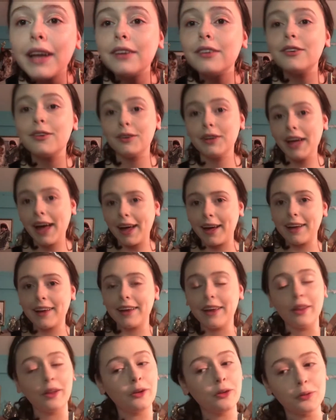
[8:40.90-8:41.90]
So yeah,
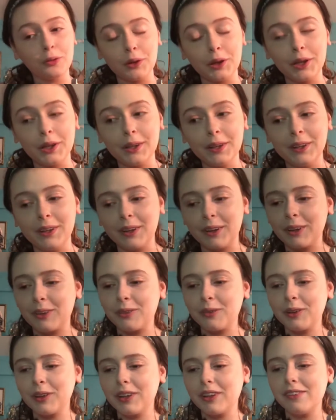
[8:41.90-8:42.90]
it looks really good. It
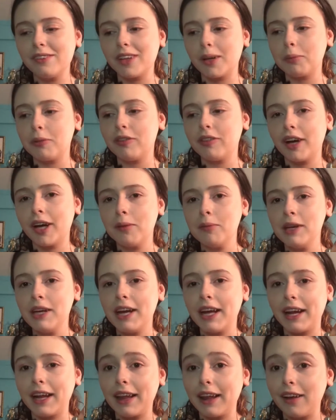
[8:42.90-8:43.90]
looks really summer
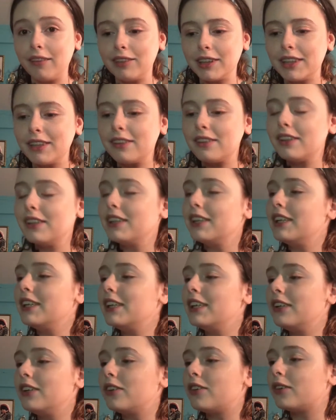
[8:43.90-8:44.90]
vibey and I love
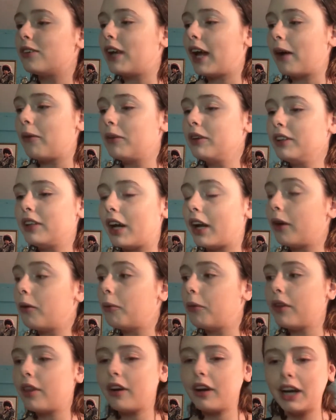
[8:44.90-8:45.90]
it. So now we're
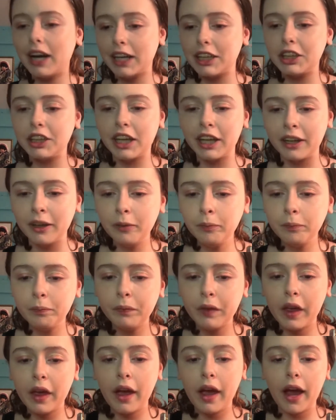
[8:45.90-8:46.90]
done with our
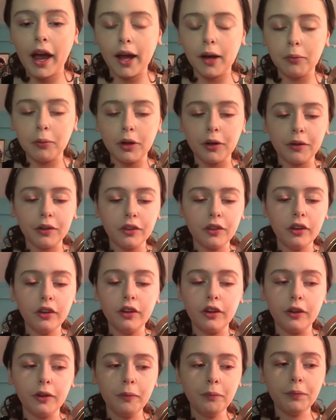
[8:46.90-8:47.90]
eyeshadow and we're going to
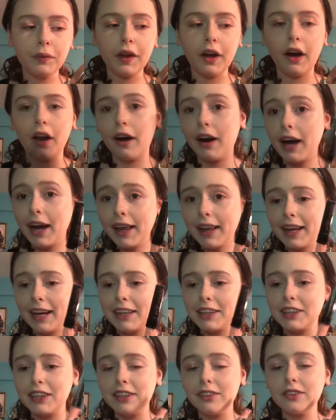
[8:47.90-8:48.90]
do our
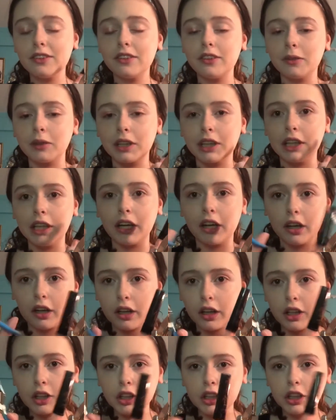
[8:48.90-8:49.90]
eyelashes. So we're gonna need our
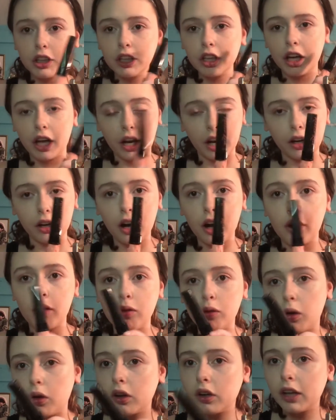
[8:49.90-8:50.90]
eyelash curler and our
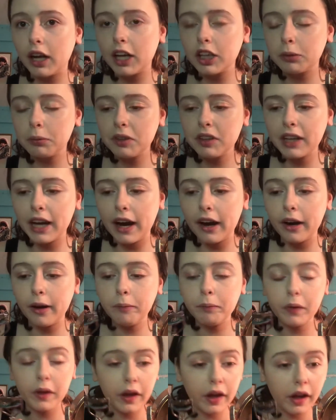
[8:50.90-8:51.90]
roller lash mascara.